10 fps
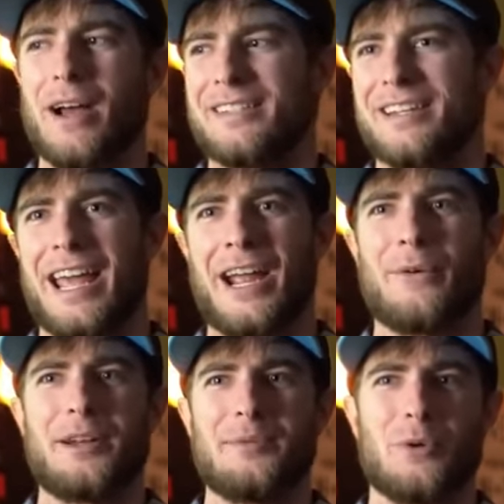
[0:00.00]
as an
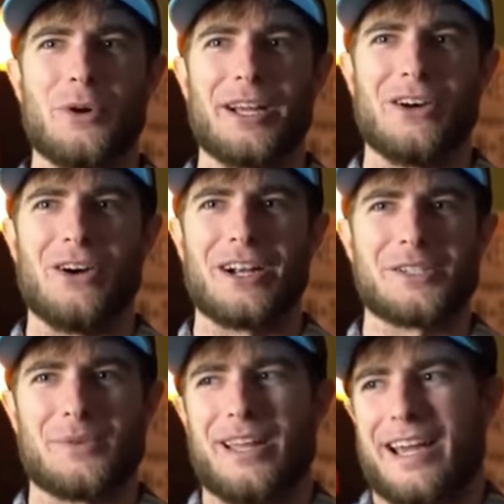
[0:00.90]
errand boy car
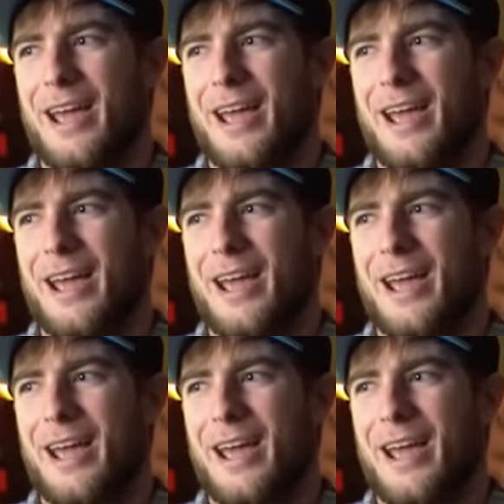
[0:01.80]
because we're like,